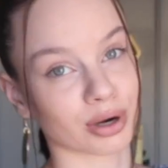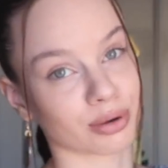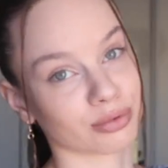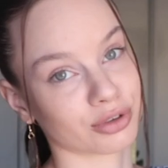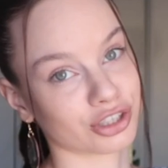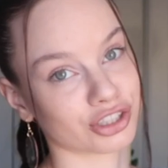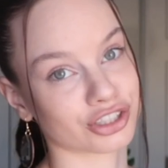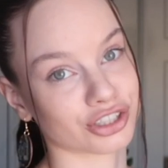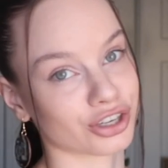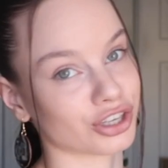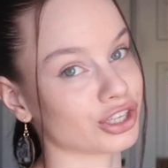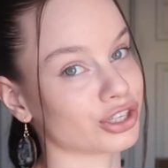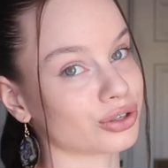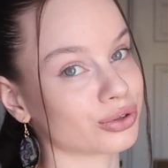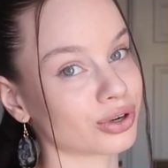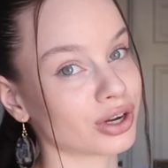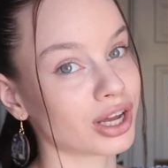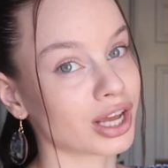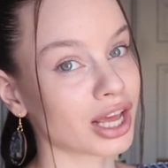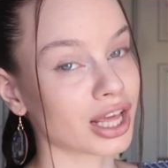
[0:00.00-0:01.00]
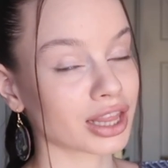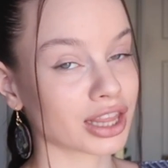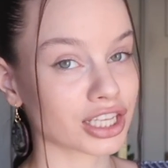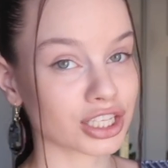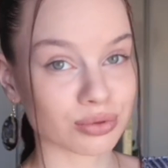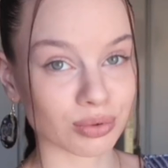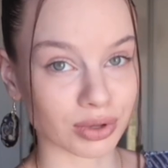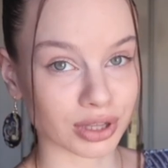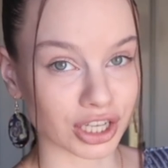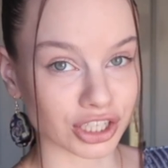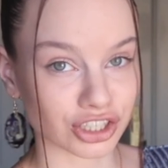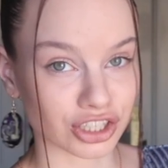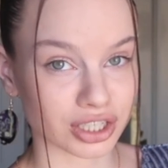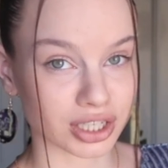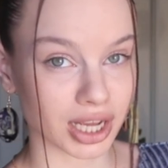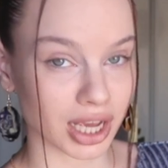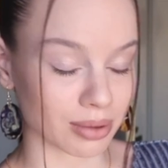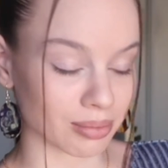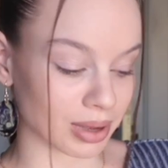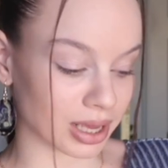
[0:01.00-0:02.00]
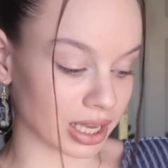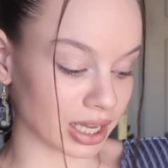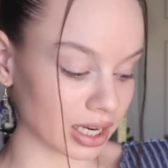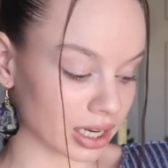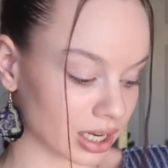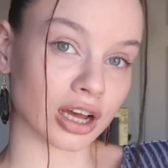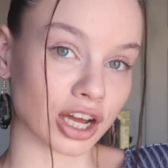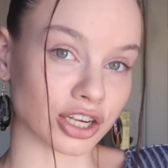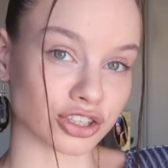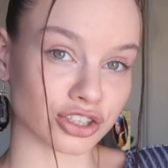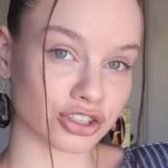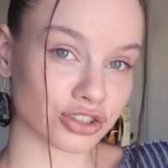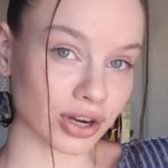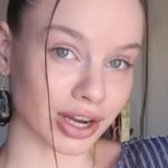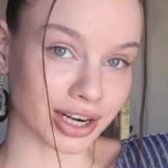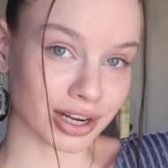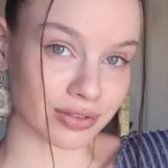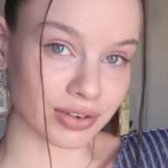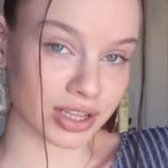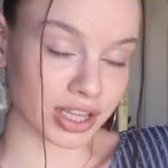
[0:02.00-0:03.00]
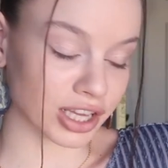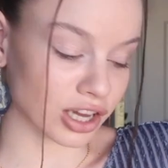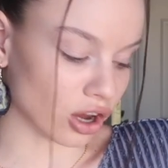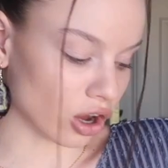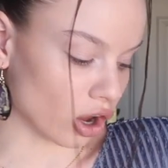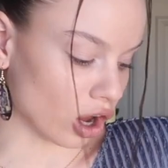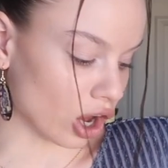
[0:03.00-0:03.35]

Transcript: but I'm going to show you this one that just came in. I just tried everything